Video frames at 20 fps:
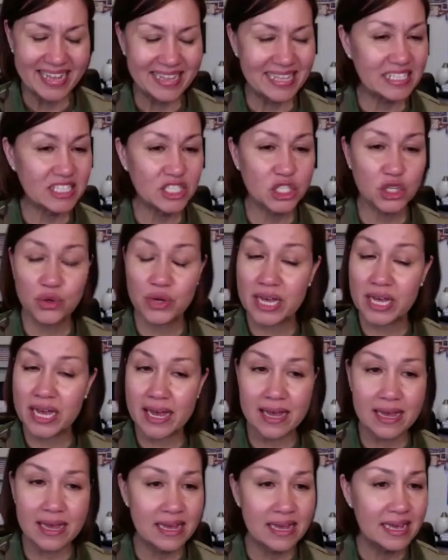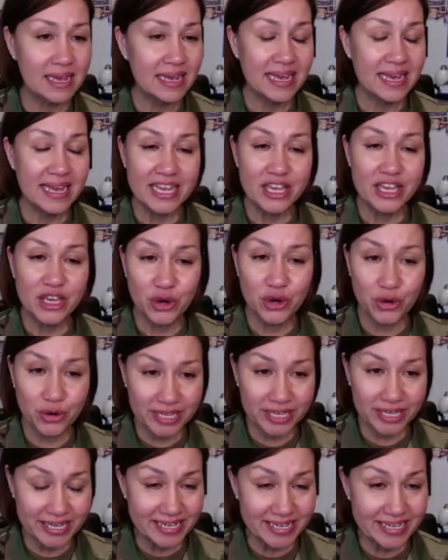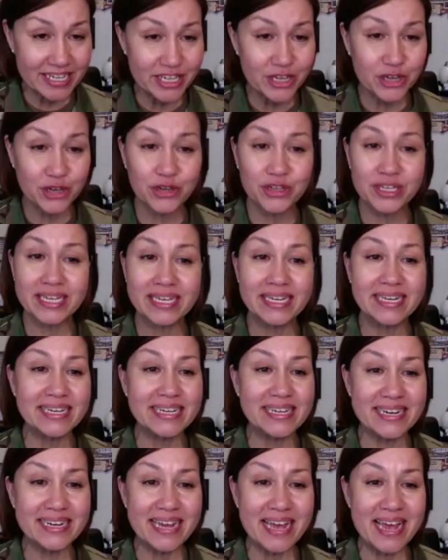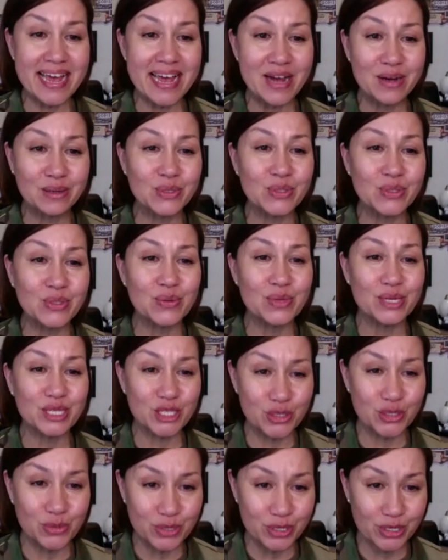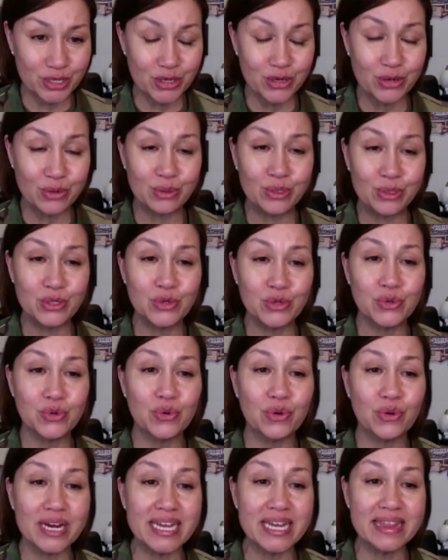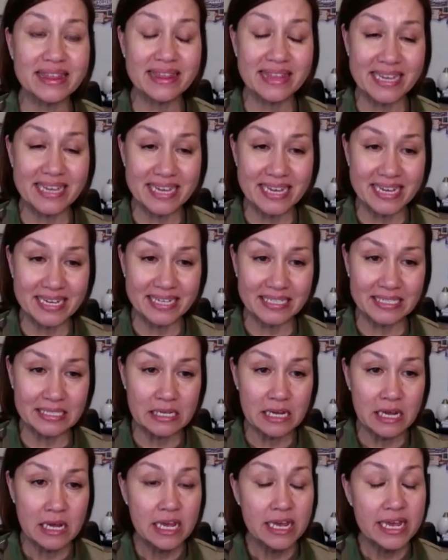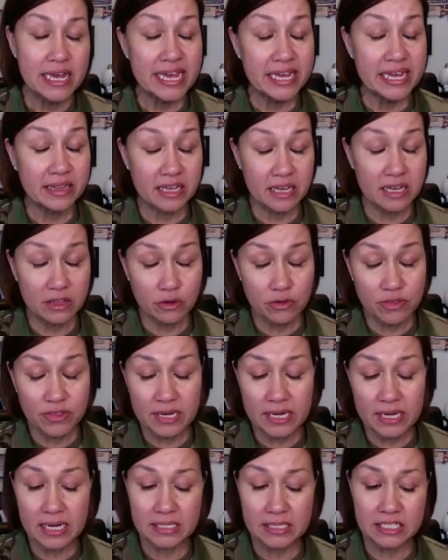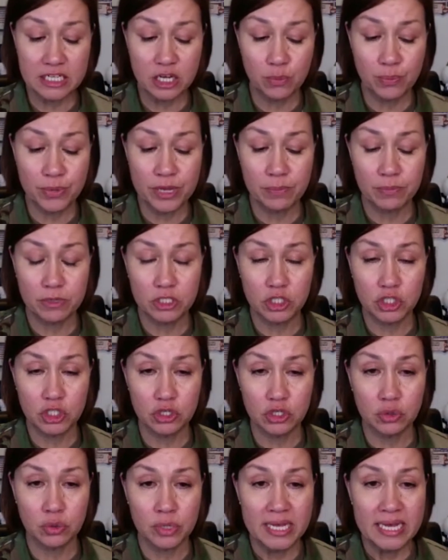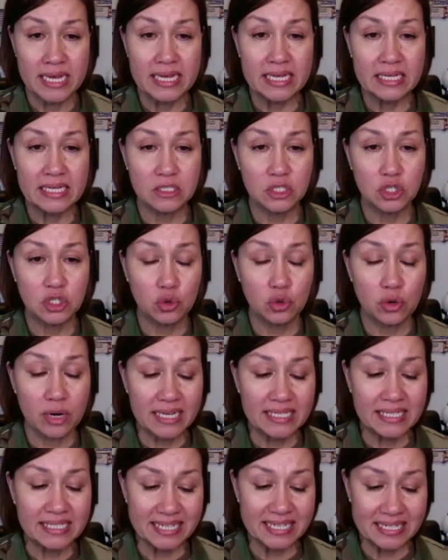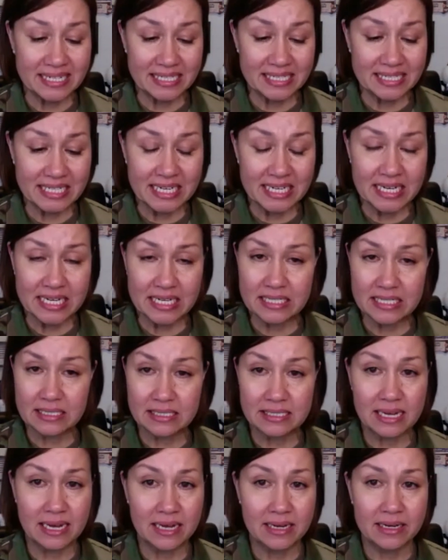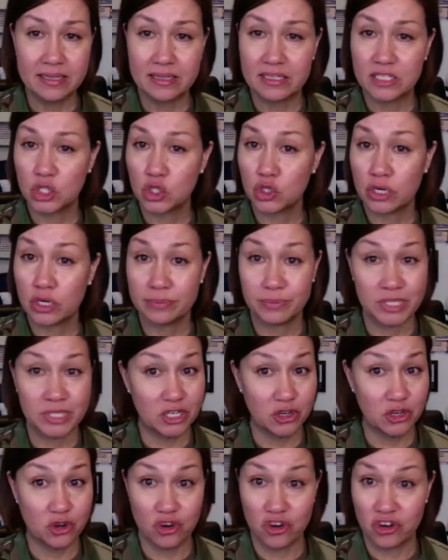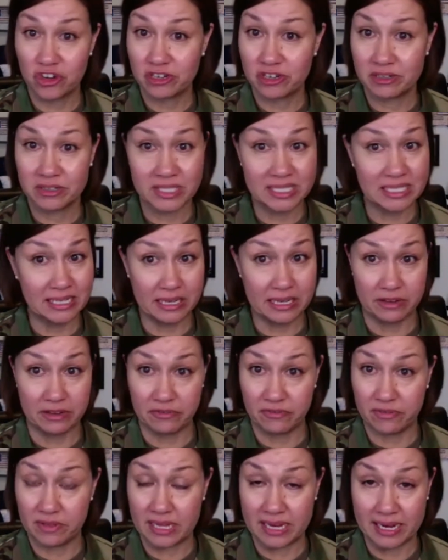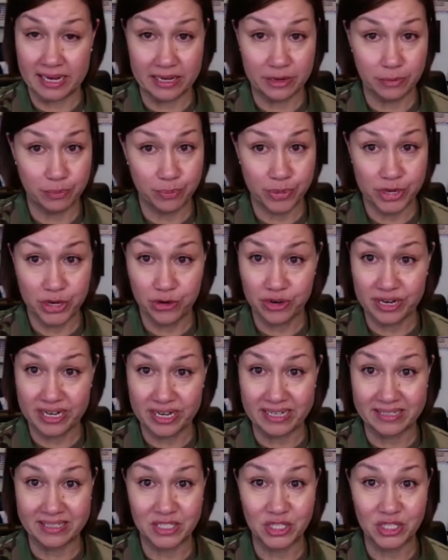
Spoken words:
That's okay. You're getting it now so that you can go do great things. And the other thing I tell people too is your identity is not in the stripes that are on your sleeve, like period.